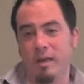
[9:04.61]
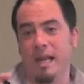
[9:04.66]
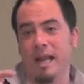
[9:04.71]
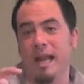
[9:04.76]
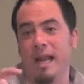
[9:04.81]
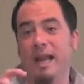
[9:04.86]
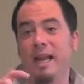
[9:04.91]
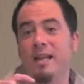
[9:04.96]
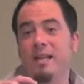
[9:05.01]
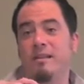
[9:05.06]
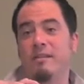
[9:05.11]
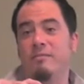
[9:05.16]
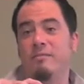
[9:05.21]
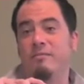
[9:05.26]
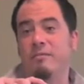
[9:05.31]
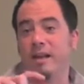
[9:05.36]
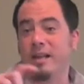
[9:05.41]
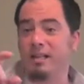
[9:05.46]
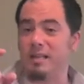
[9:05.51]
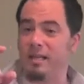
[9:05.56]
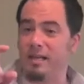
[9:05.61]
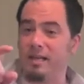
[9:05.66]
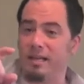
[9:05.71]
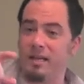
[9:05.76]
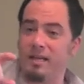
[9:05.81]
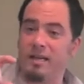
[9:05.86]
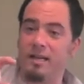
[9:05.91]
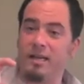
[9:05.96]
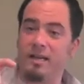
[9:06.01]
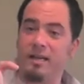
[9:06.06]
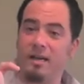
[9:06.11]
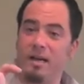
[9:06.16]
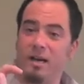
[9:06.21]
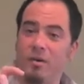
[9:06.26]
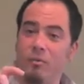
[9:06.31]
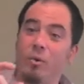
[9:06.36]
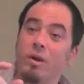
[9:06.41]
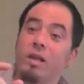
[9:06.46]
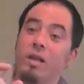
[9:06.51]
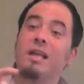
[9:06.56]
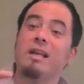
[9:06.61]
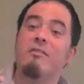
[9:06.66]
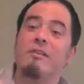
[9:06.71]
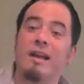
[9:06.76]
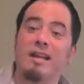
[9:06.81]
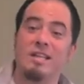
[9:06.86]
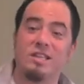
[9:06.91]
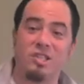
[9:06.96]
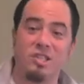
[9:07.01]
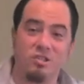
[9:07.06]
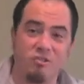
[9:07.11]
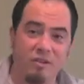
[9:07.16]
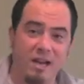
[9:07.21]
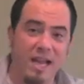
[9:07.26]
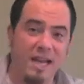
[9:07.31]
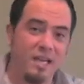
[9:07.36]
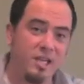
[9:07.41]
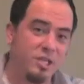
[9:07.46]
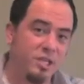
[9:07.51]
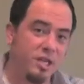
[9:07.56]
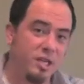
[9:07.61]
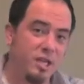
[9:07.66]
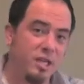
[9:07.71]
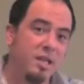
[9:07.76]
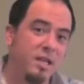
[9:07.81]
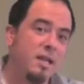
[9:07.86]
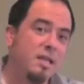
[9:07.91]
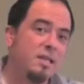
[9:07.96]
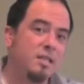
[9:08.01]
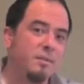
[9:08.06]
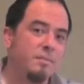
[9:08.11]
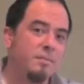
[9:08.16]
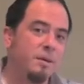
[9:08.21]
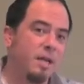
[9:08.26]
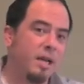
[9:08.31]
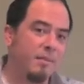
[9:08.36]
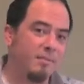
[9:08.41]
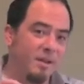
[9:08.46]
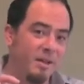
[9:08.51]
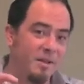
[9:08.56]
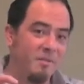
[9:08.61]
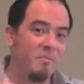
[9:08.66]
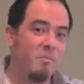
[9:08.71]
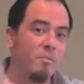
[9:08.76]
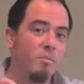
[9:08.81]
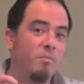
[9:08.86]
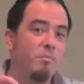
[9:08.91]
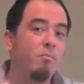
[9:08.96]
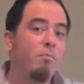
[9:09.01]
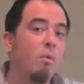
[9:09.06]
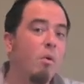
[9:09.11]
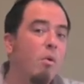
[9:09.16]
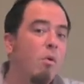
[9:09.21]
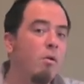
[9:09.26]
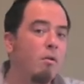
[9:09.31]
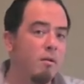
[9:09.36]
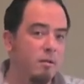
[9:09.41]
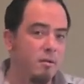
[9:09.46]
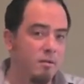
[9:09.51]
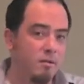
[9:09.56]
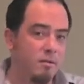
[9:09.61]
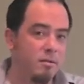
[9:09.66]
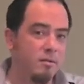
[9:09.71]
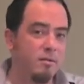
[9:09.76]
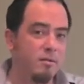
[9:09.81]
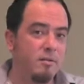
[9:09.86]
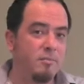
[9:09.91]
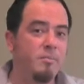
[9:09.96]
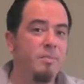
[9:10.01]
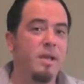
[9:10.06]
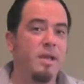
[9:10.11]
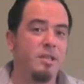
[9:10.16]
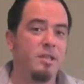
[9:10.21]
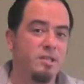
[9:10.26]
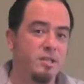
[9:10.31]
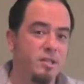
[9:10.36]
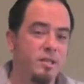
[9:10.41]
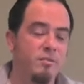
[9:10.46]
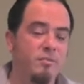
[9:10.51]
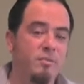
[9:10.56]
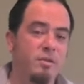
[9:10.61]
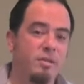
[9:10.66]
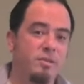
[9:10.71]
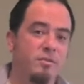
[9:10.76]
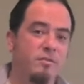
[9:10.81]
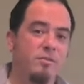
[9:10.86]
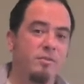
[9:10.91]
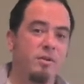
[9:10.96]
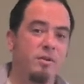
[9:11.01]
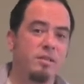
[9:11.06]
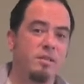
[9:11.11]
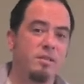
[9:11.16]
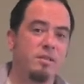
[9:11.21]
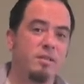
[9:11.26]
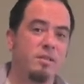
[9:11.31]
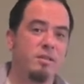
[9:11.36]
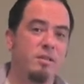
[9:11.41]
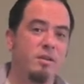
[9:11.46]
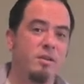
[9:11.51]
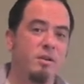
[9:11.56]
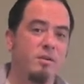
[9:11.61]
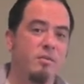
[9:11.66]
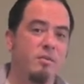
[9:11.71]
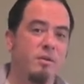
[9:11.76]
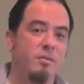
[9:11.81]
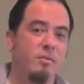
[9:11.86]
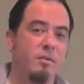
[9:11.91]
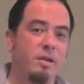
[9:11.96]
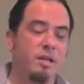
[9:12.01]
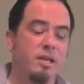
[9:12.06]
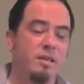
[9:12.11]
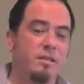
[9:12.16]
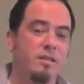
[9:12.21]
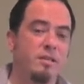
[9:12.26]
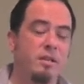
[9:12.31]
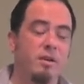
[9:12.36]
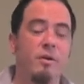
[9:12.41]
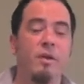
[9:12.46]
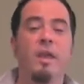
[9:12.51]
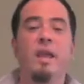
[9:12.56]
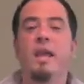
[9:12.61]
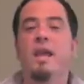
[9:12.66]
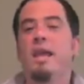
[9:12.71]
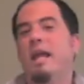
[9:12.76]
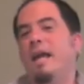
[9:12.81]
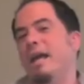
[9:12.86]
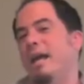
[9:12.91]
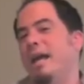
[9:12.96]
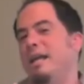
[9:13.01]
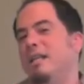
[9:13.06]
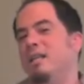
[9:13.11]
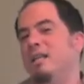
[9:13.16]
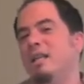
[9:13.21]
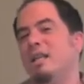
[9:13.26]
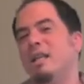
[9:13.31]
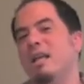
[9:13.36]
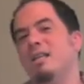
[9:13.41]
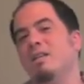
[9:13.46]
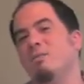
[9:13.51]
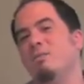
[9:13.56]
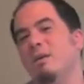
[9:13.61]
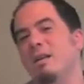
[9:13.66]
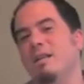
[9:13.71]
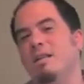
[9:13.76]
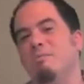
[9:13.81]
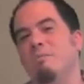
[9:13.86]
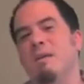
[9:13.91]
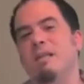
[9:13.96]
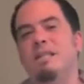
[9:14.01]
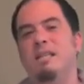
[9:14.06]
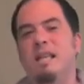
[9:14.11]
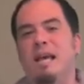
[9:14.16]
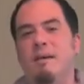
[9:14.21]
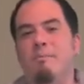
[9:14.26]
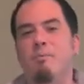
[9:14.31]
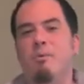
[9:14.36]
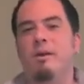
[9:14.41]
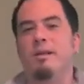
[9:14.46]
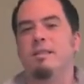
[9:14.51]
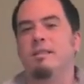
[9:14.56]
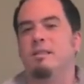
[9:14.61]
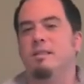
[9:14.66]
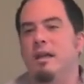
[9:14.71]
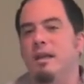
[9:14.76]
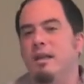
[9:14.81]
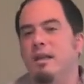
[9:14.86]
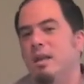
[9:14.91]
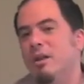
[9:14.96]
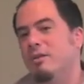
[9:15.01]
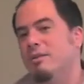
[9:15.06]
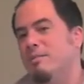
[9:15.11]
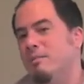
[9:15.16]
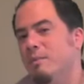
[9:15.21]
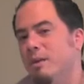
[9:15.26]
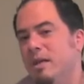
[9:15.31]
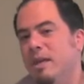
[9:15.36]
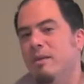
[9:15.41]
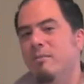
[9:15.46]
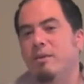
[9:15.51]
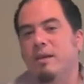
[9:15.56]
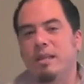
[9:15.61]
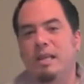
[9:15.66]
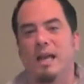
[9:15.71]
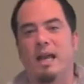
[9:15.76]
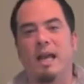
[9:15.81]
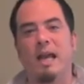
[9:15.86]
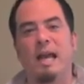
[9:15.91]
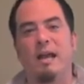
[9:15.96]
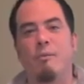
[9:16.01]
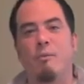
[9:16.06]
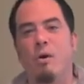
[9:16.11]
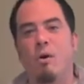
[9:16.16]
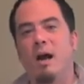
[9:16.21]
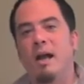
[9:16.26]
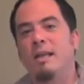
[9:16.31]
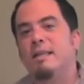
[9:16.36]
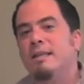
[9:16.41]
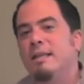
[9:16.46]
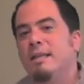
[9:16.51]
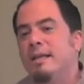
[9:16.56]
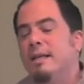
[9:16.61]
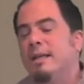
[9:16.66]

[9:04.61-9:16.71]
and, frankly, a really great strategy to becoming more patient, which of course is what we need to do. I just want to speak to that point to begin with. I want